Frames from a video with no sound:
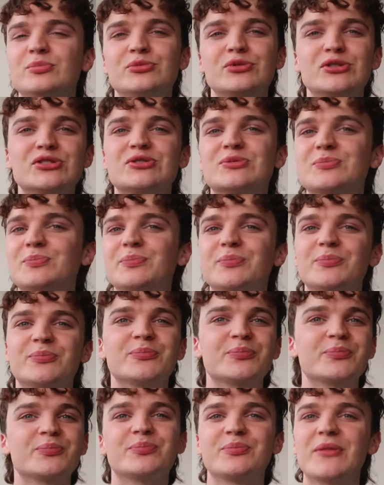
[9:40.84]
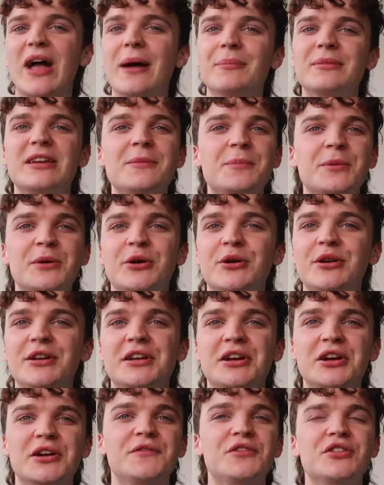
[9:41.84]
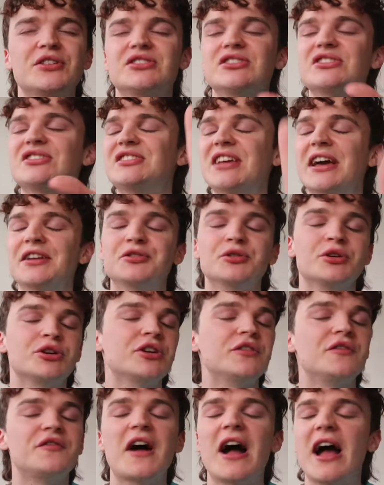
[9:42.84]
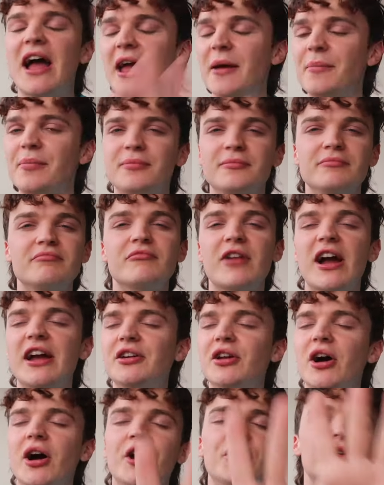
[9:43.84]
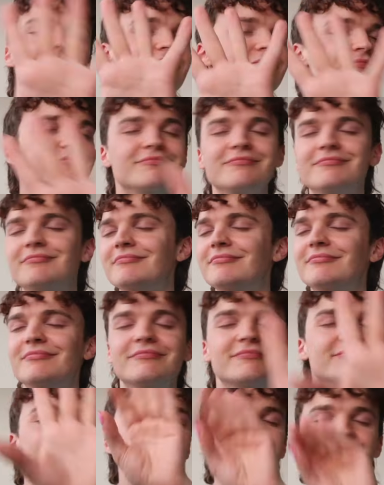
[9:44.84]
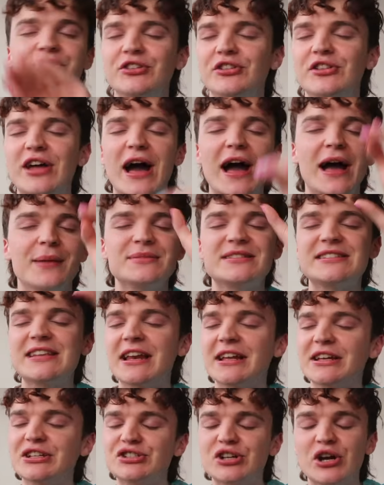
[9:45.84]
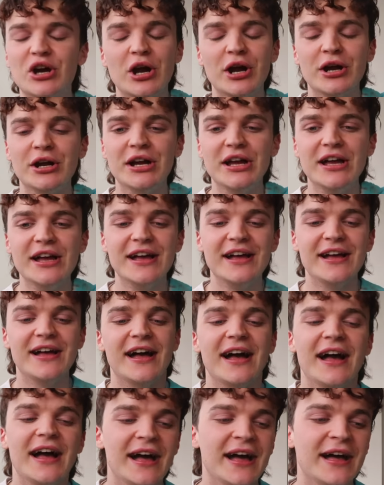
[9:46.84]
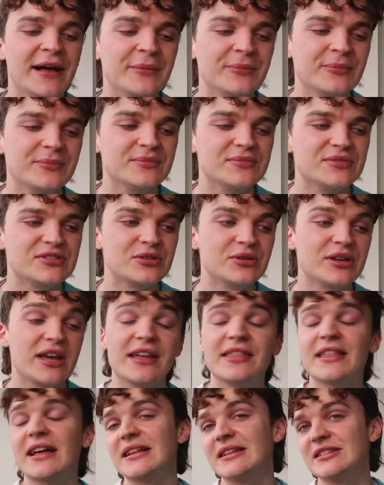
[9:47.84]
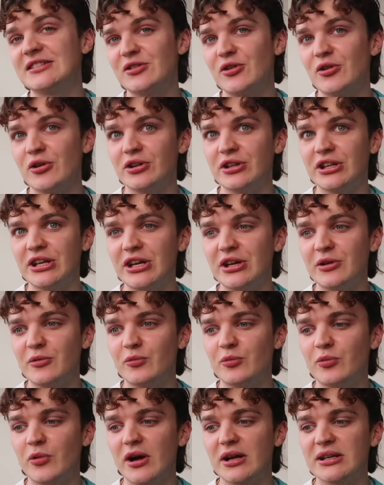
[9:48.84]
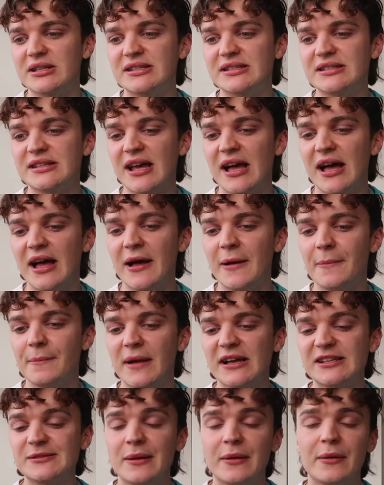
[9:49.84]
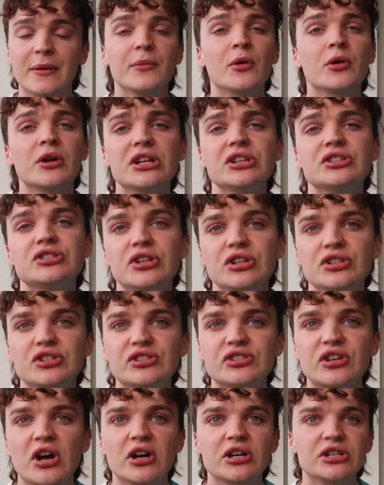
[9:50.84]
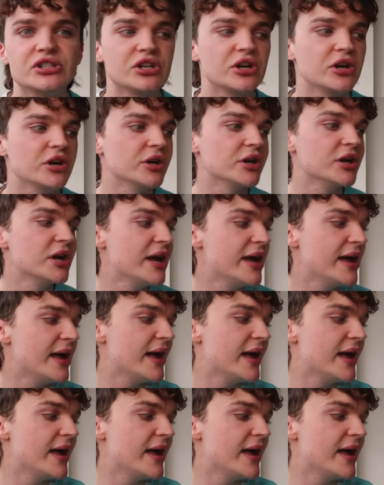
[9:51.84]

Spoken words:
Just, I'm keeping her in here. If you could just send her a good vibe right now, we'll do that. I'm sending it to her. So yeah, that is currently what I spent my morning doing, just talking to her.